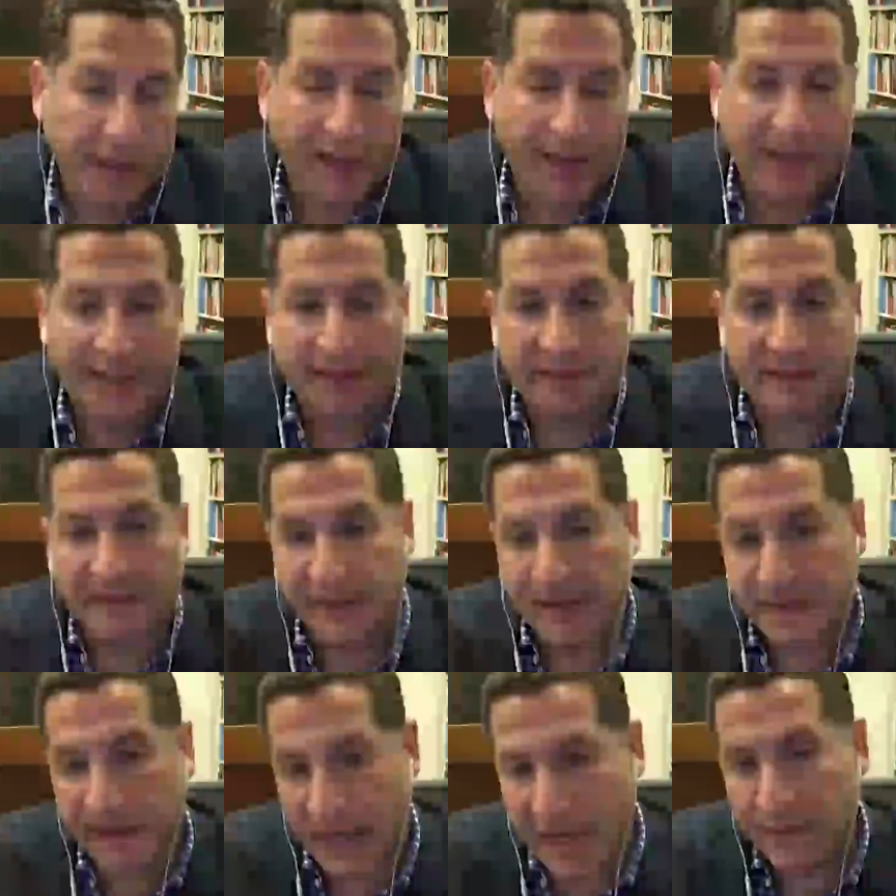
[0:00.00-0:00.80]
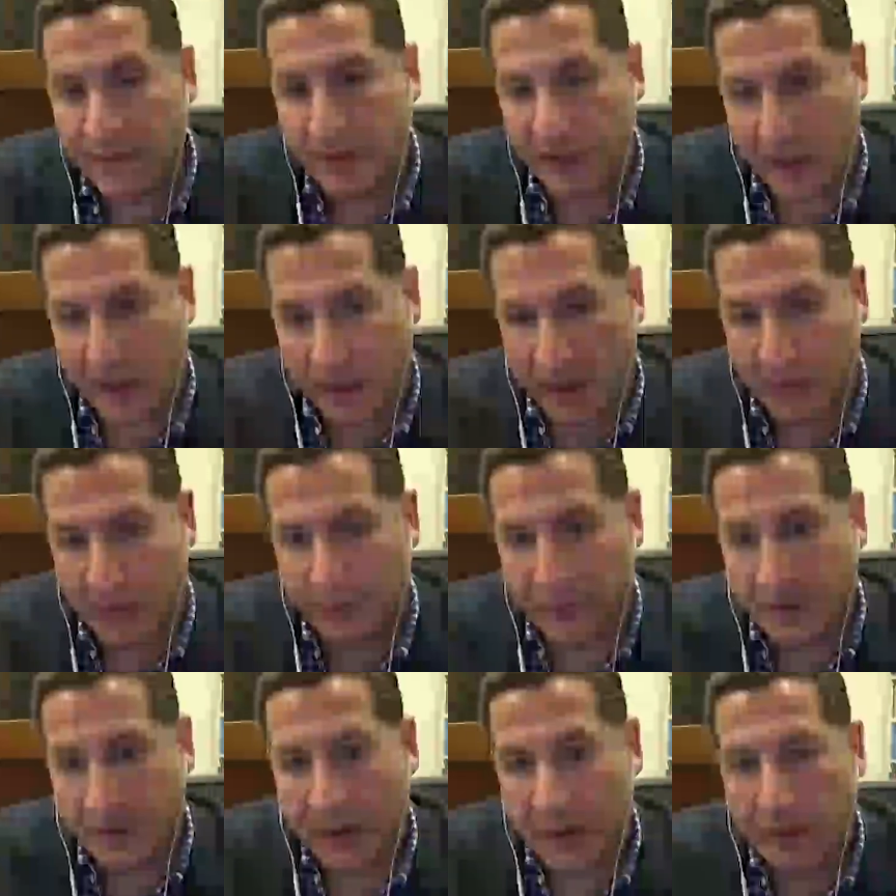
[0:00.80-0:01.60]
And at the same time,
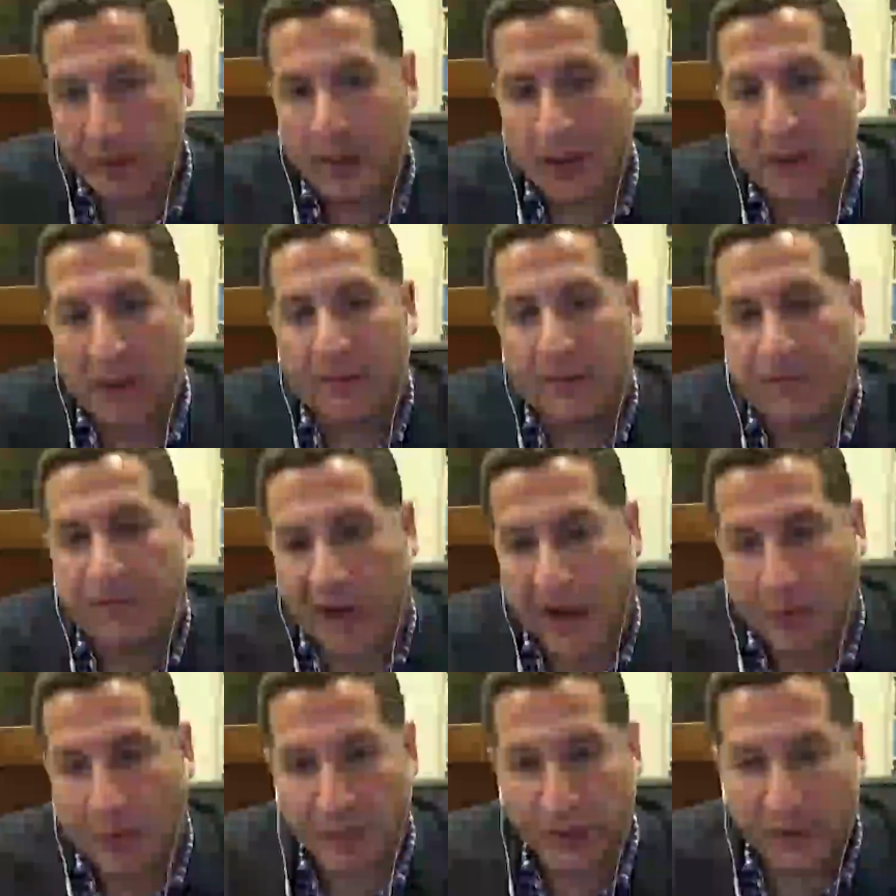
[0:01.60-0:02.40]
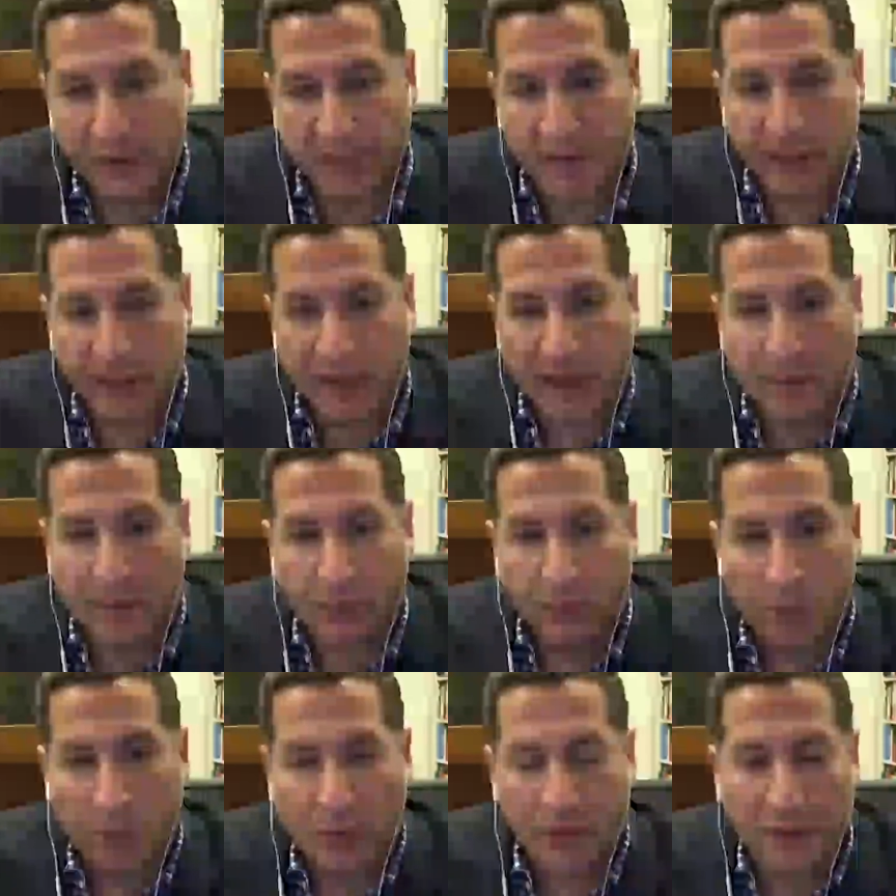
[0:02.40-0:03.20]
following the
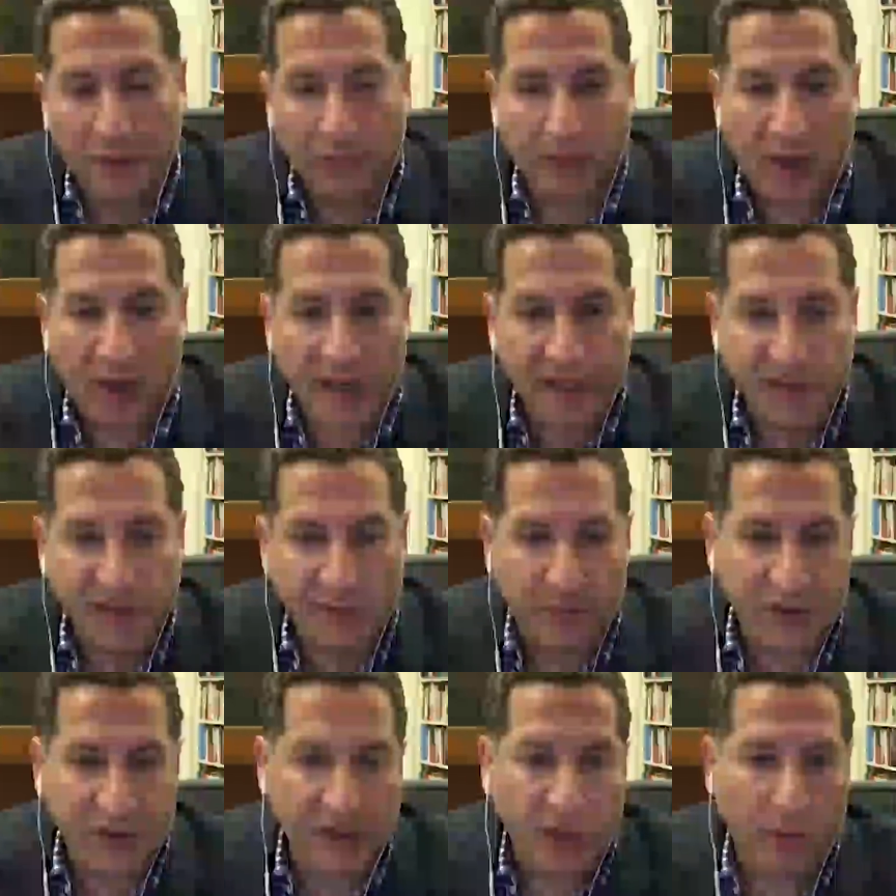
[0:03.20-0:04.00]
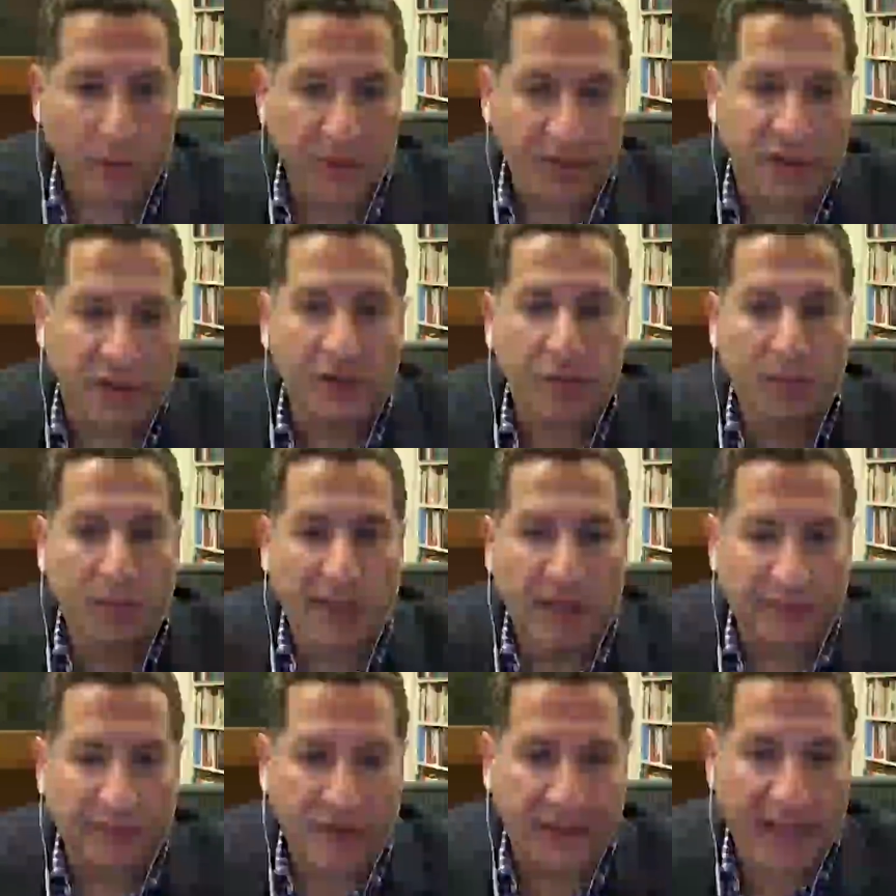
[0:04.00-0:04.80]
Vietnam War and the rise of what's known as the New
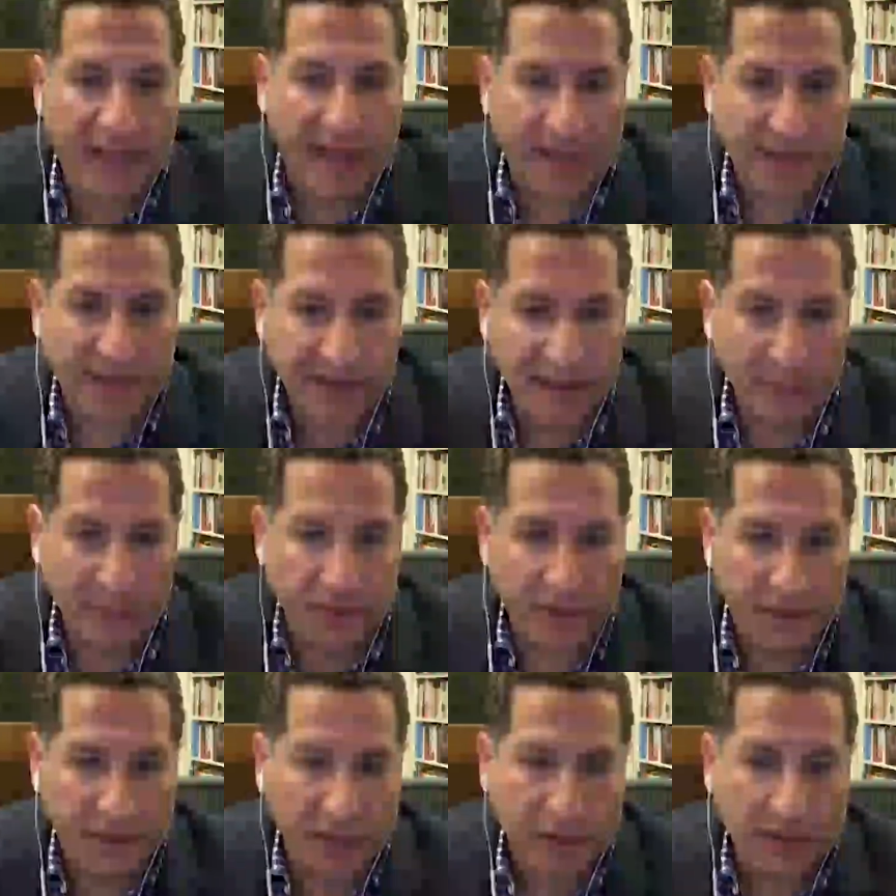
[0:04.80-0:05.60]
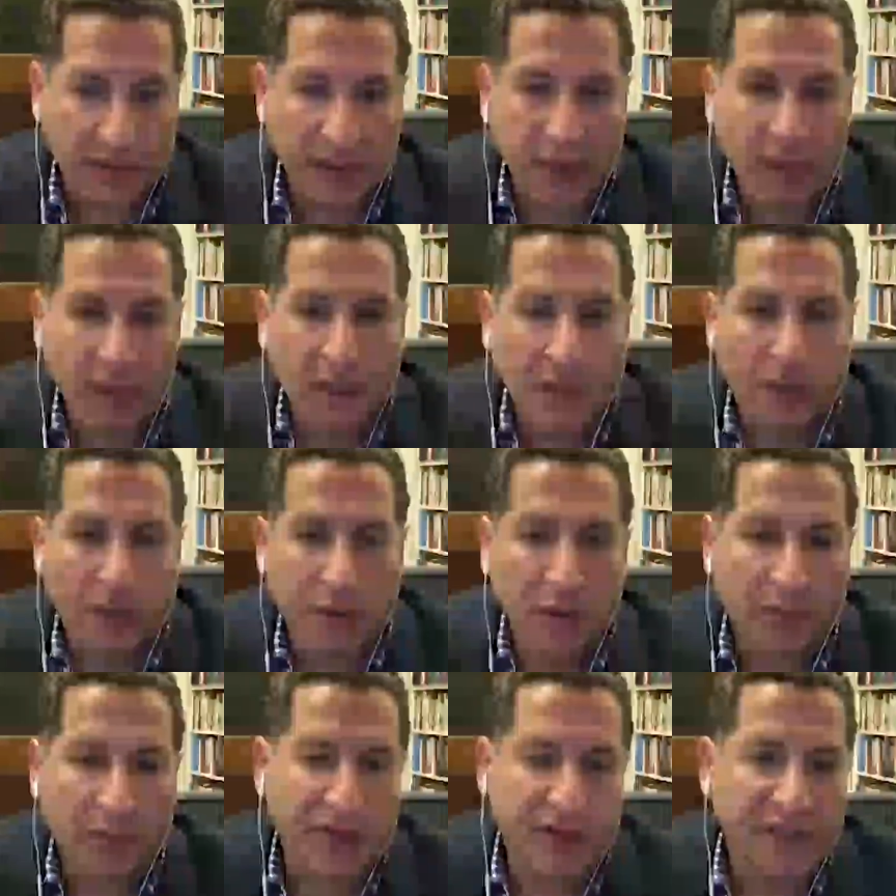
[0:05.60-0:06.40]
Left in academia,
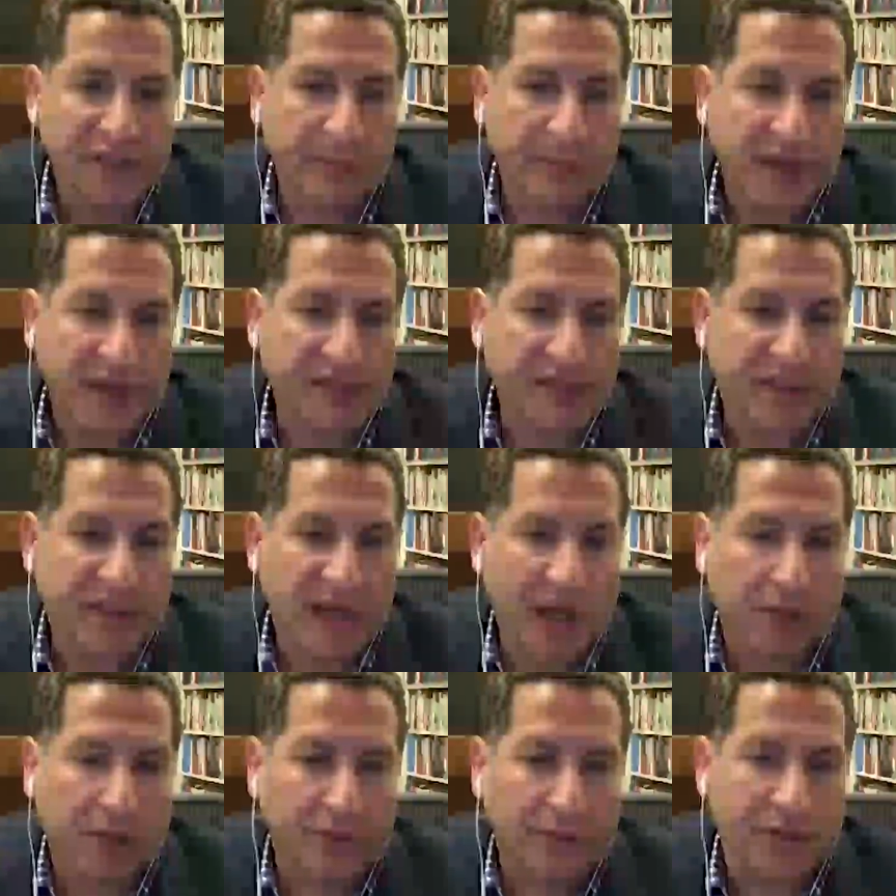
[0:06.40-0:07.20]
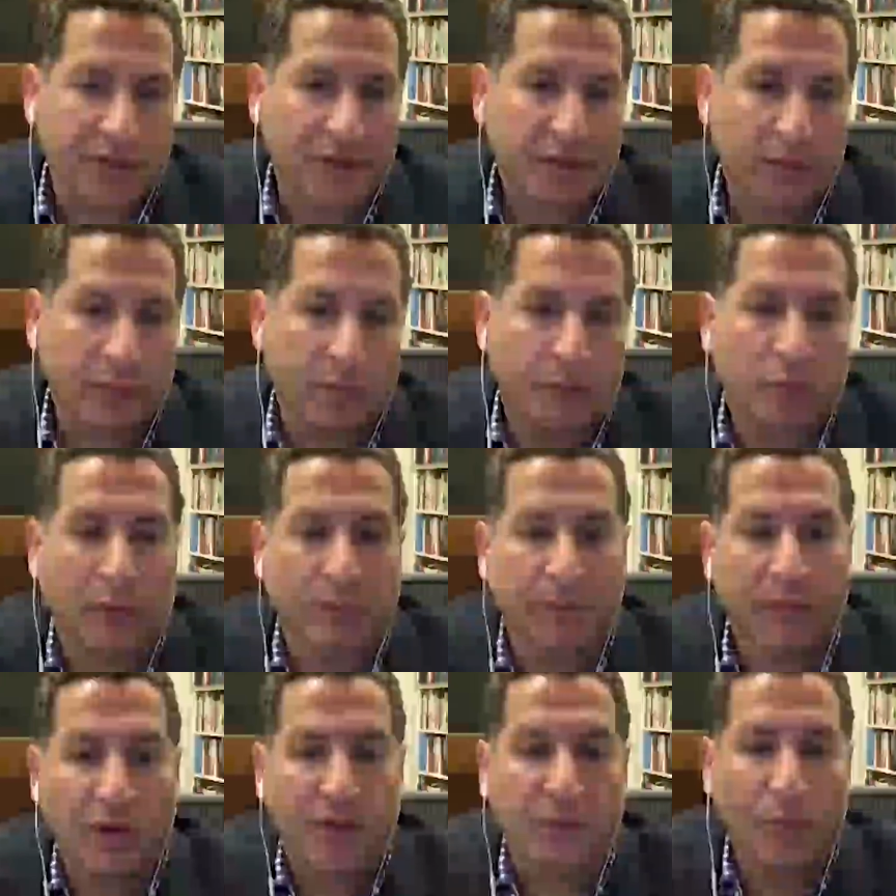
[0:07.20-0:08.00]
university-based scholars were
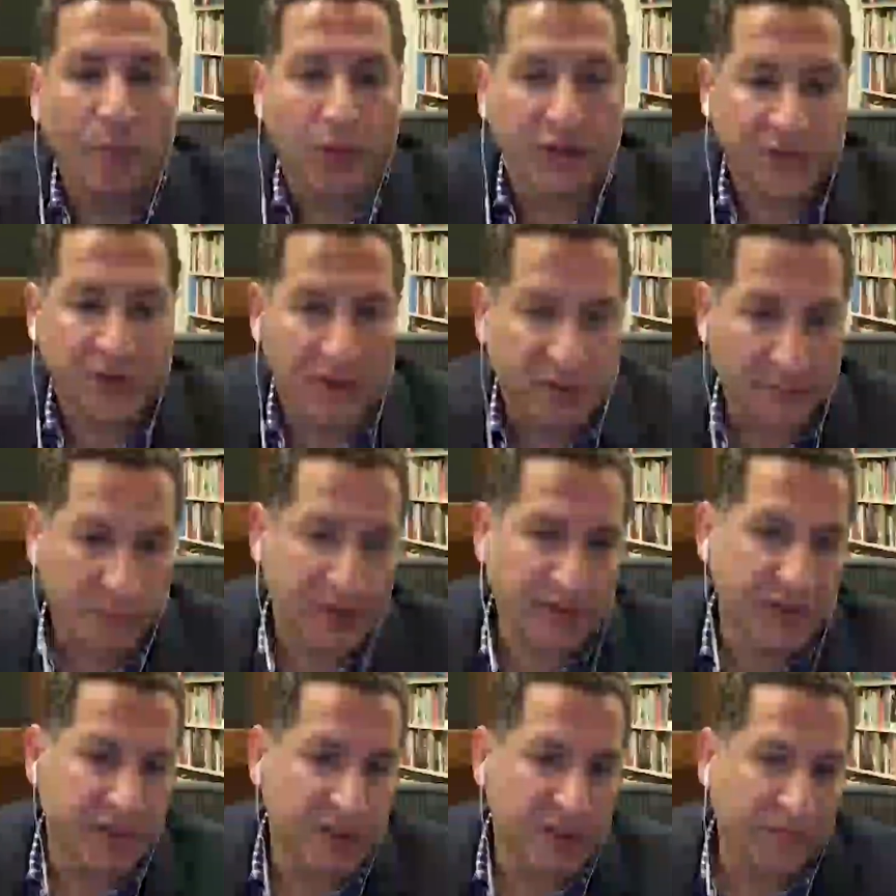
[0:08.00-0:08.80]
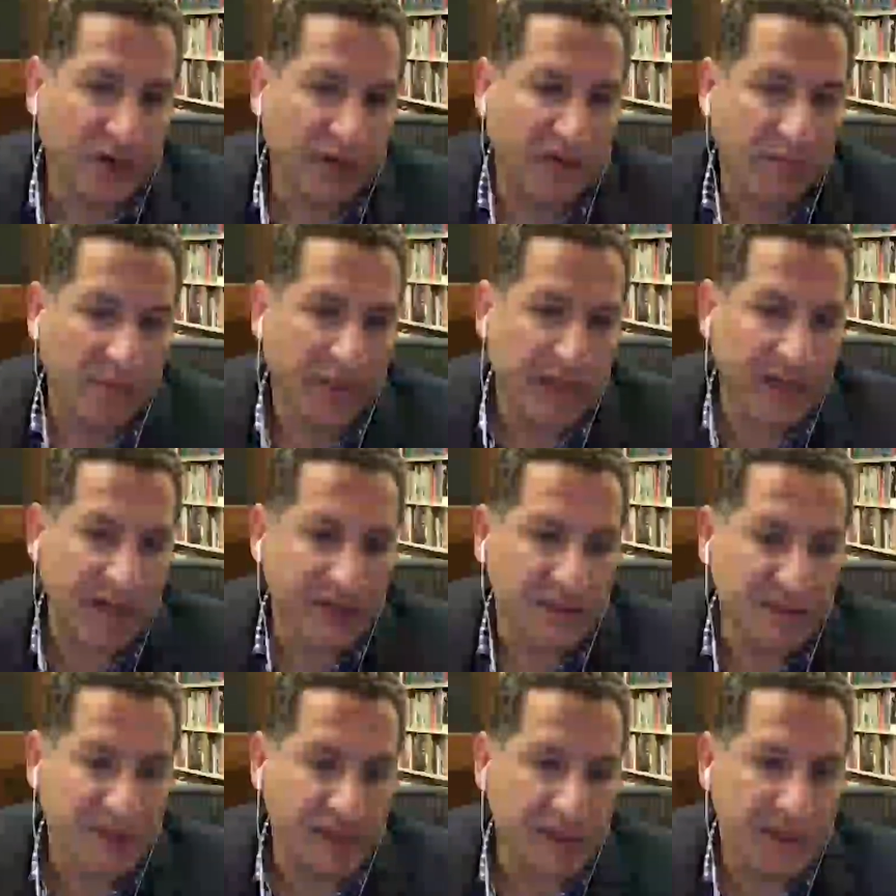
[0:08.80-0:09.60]
both more suspicious of government
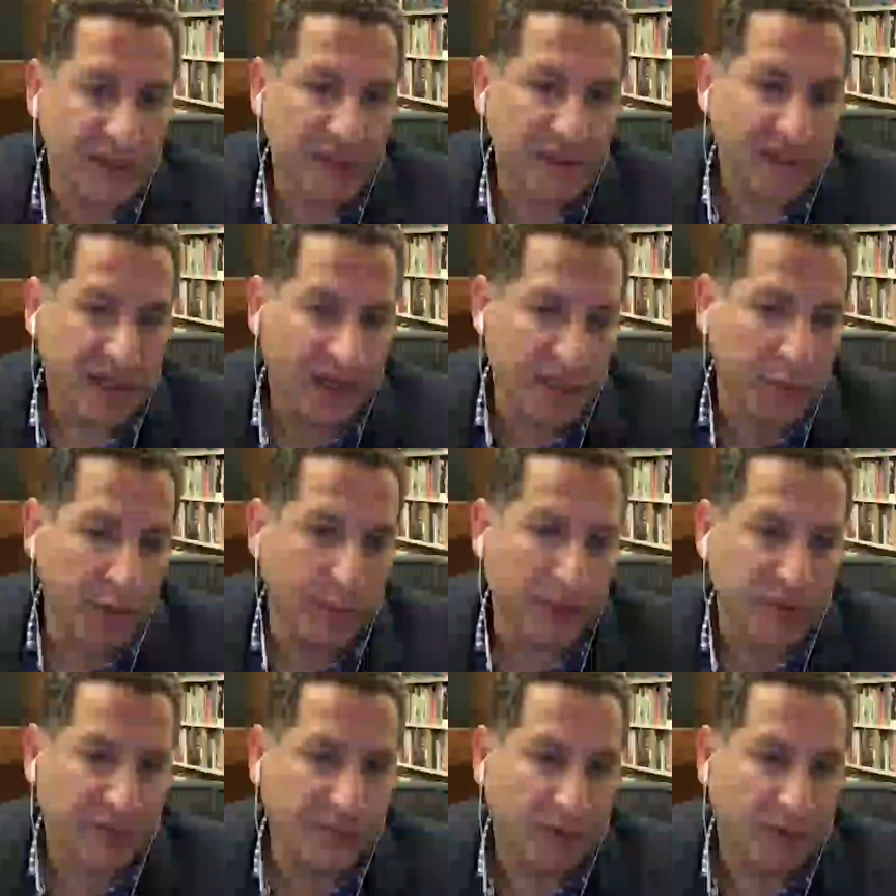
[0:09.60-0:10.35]
agencies and U.S.